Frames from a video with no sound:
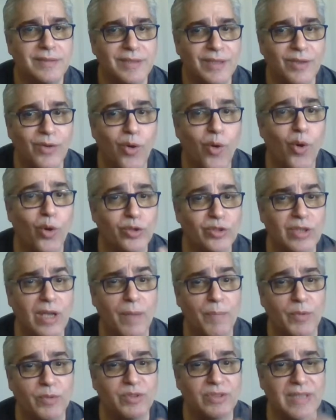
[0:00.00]
the chords
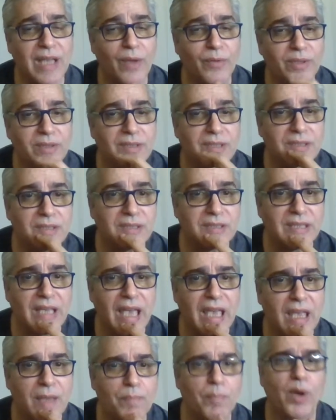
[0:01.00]
almost sounded the
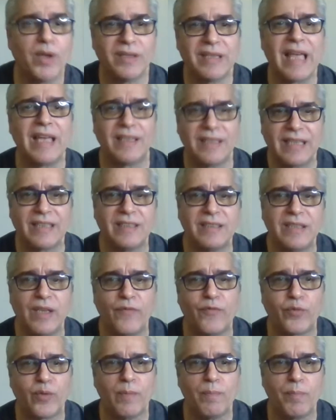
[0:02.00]
same, but like
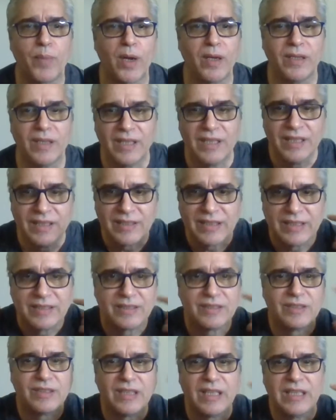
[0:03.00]
different, but
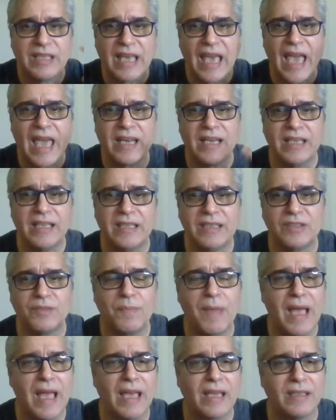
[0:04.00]
this, he had it in
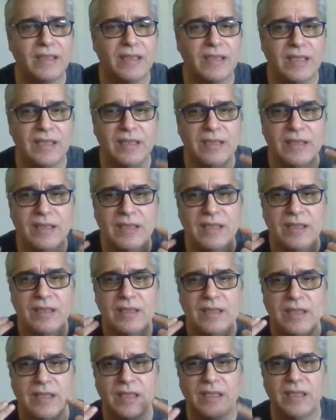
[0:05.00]
his mind.
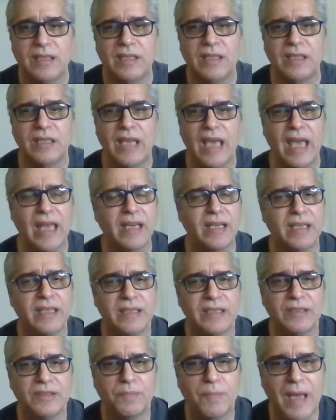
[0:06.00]
He had it
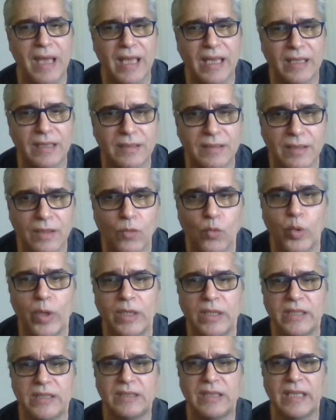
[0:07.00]
in his mind.
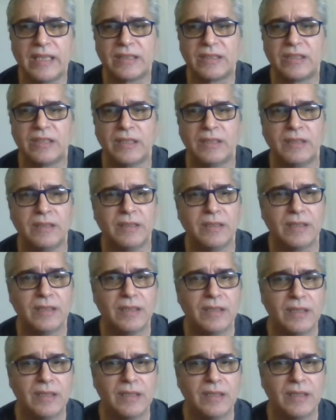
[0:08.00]
Willie Dixon.